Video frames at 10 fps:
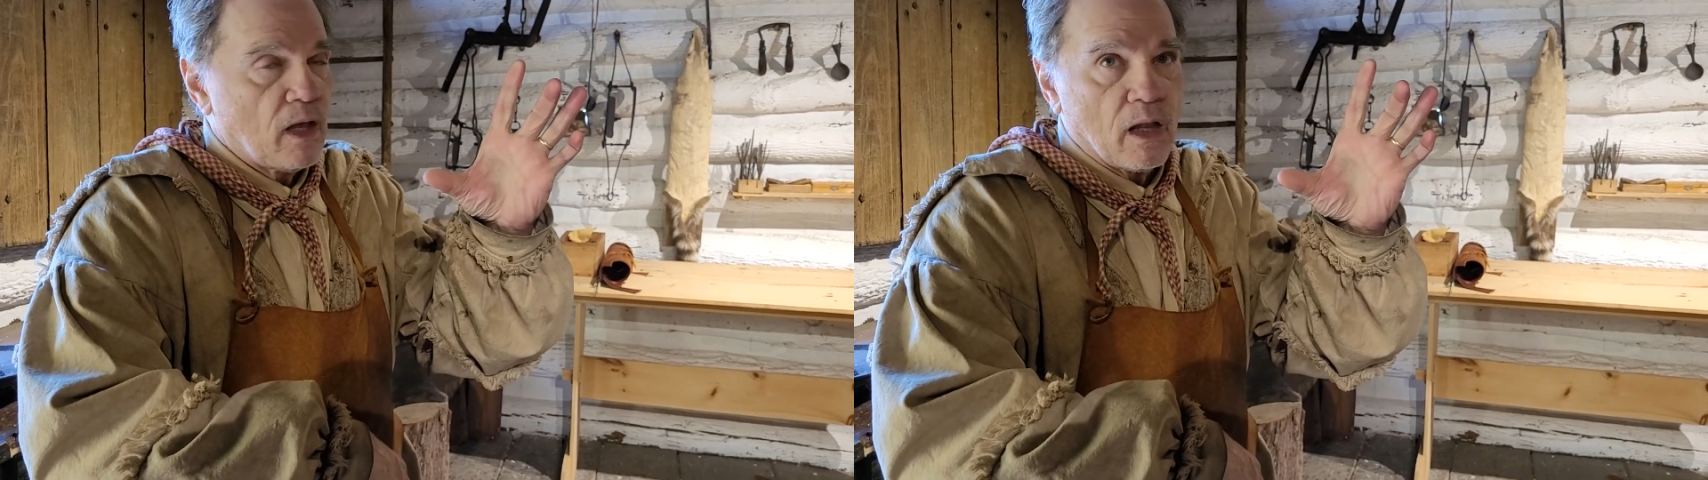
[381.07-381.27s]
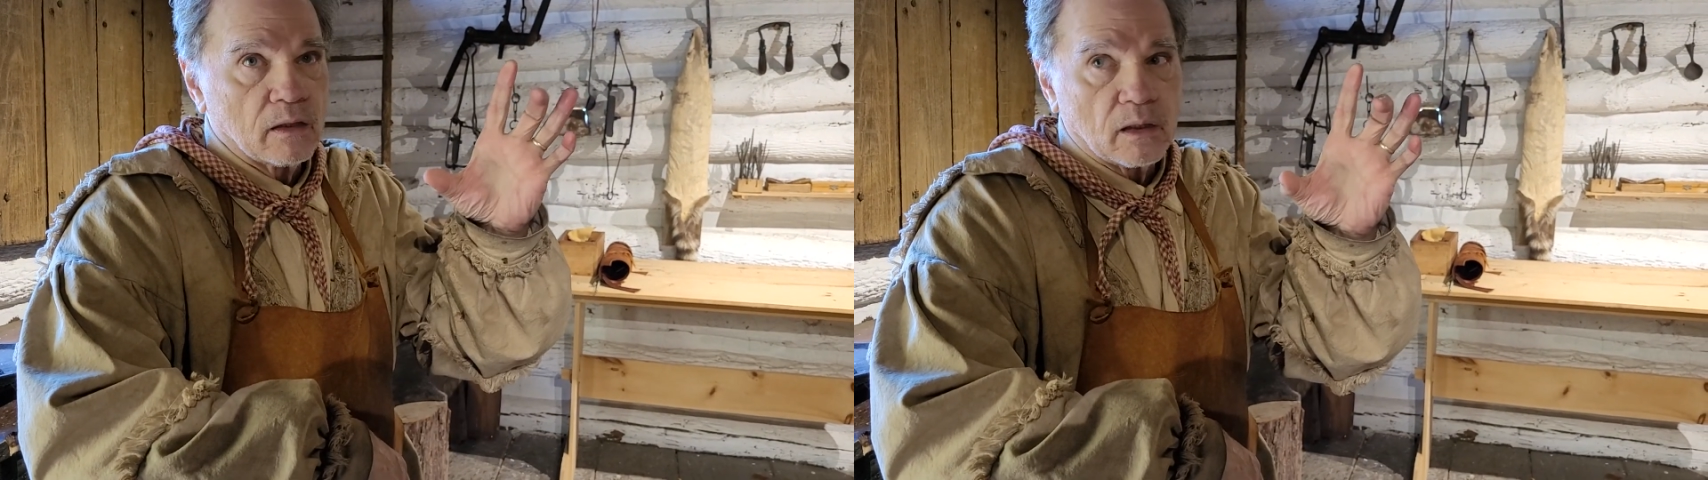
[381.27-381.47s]

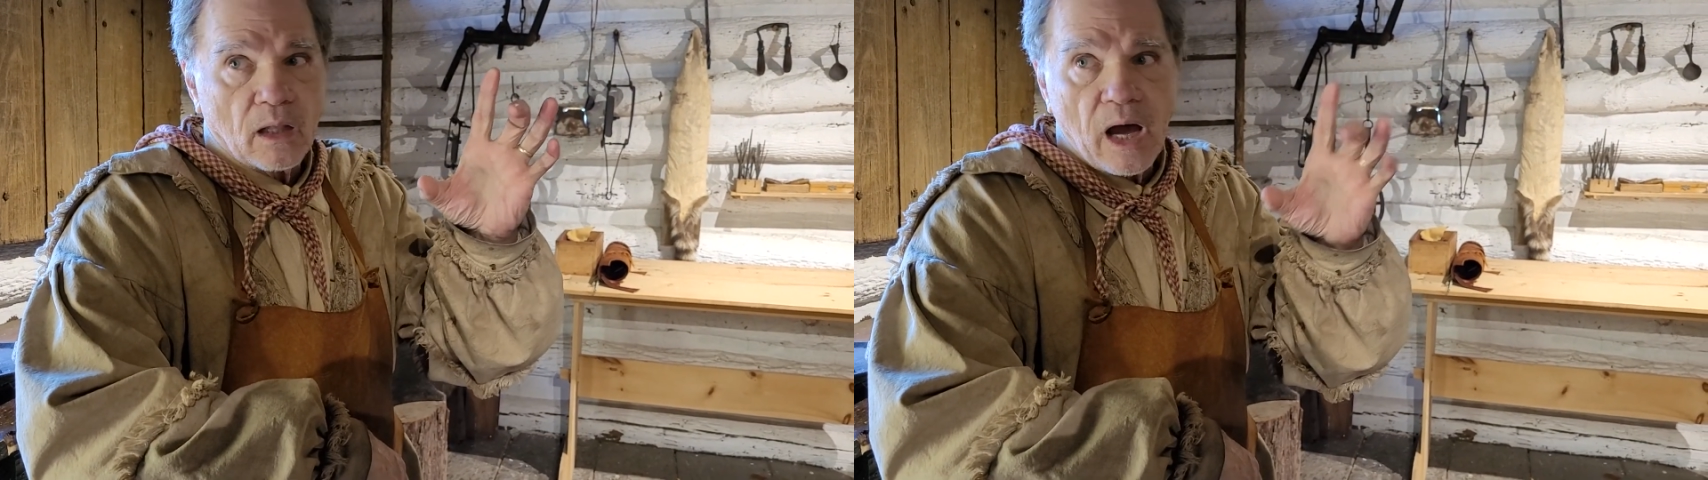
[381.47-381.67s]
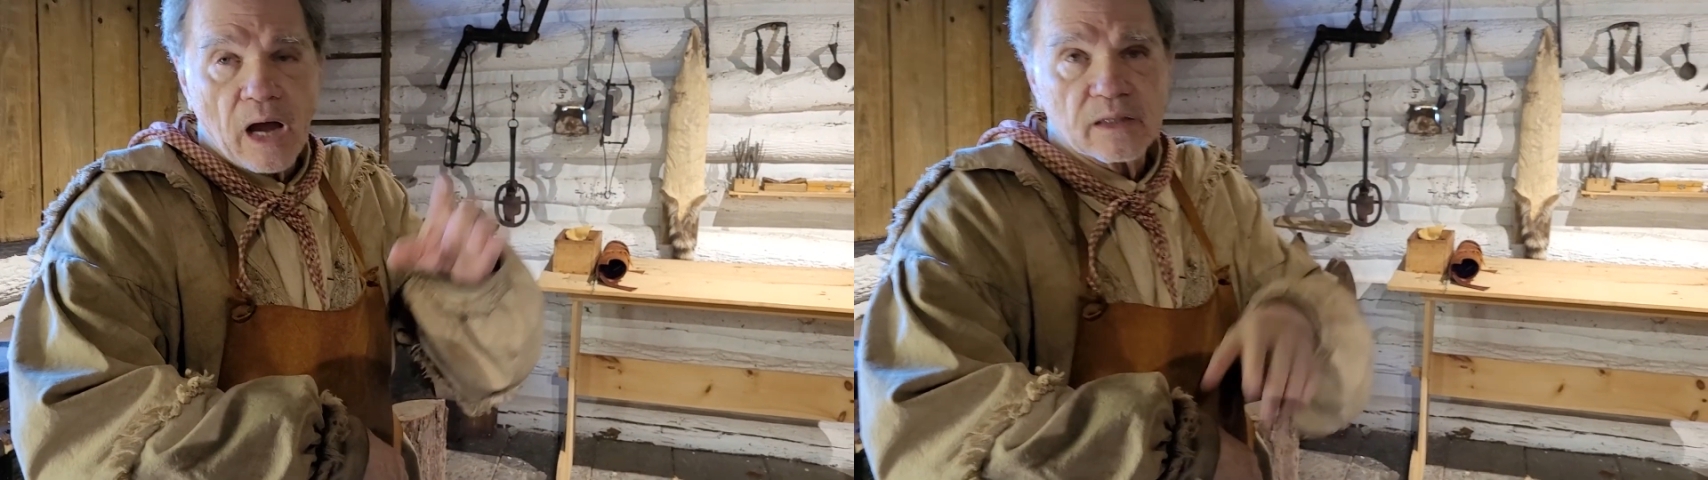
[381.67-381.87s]

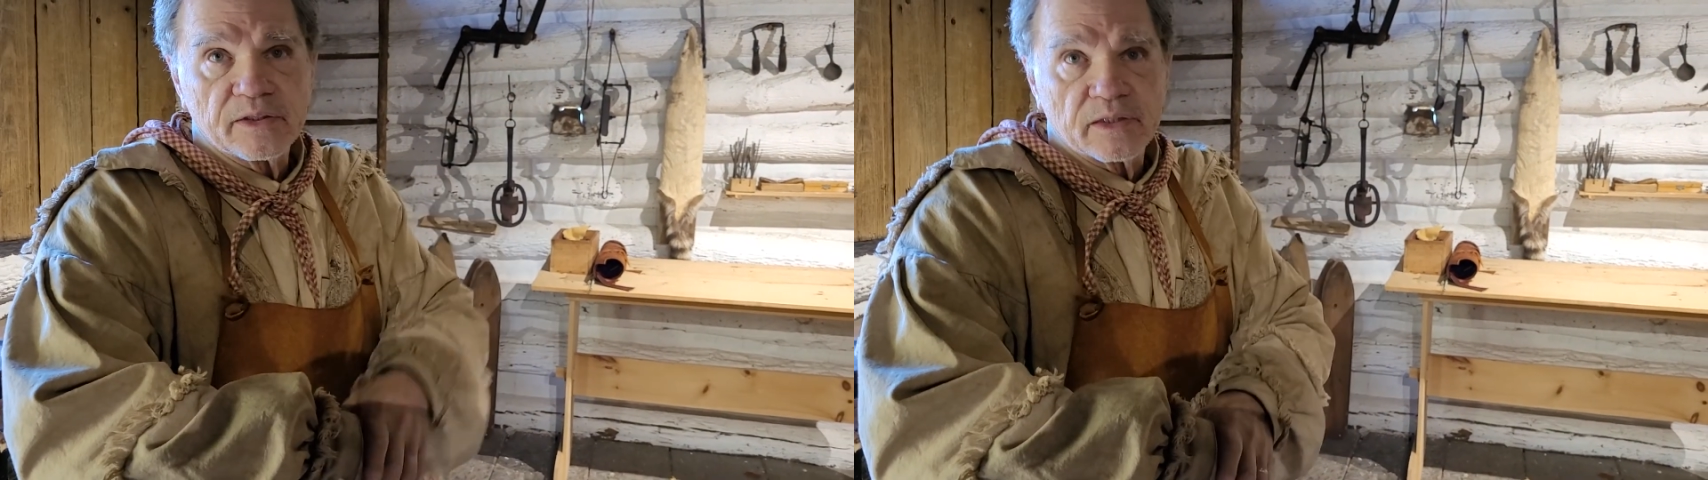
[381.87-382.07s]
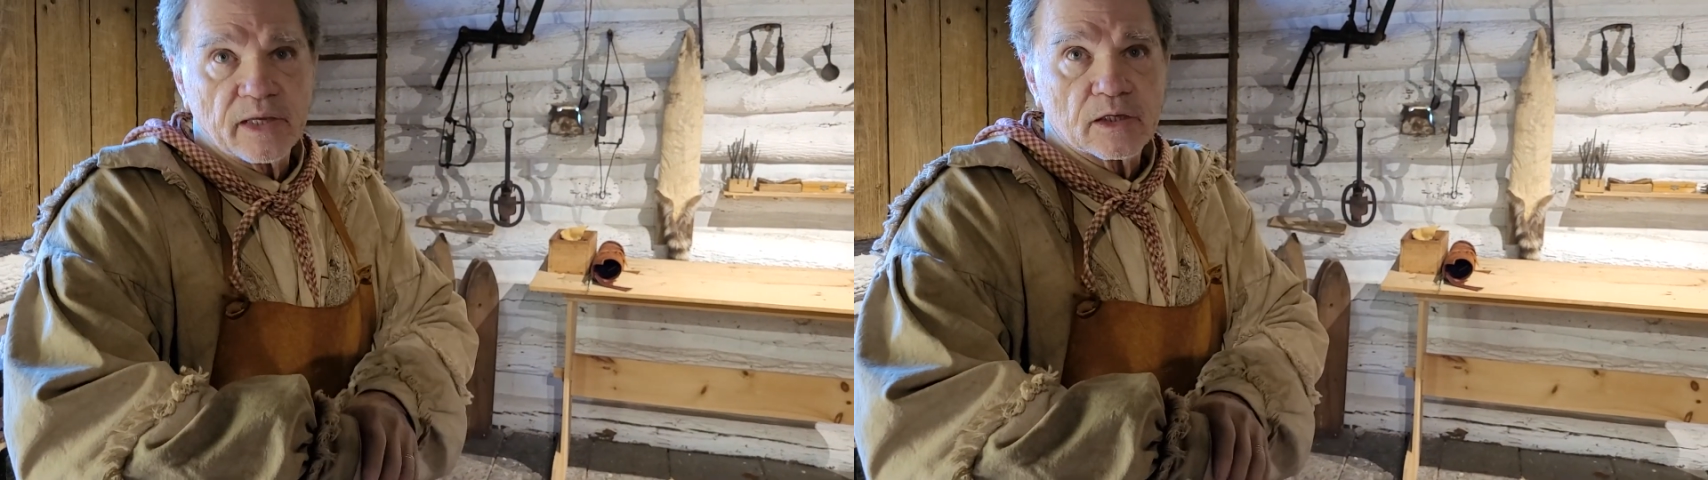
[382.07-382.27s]
lock
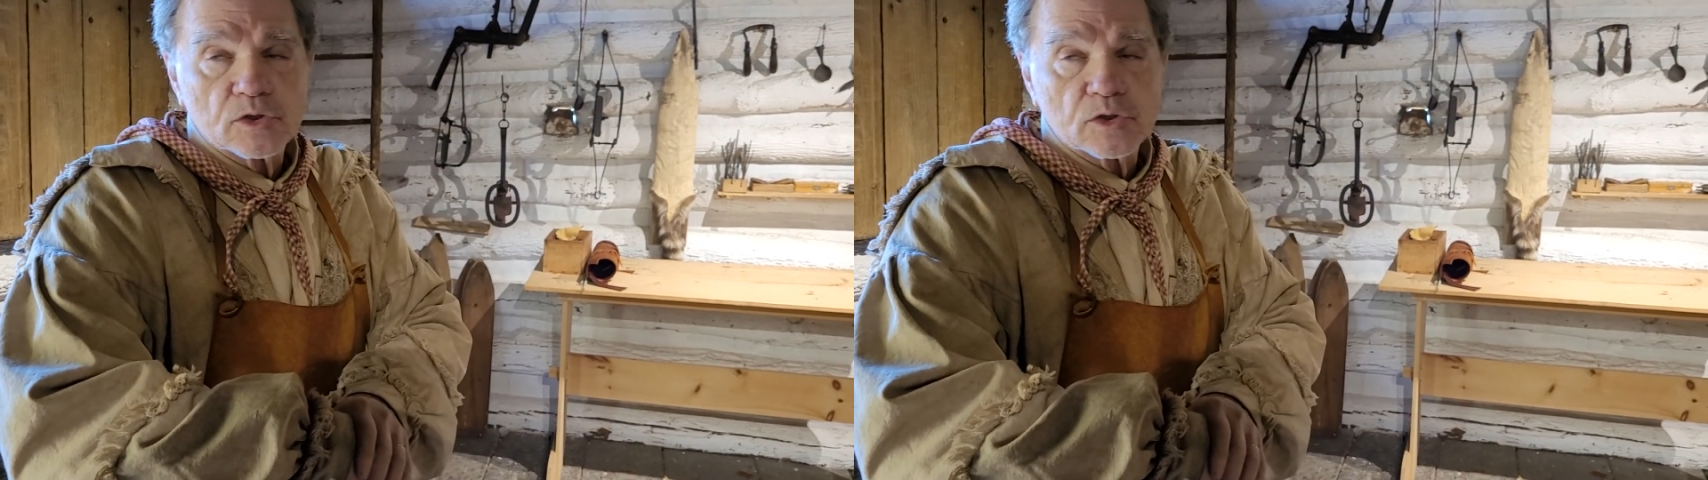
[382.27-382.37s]
than they could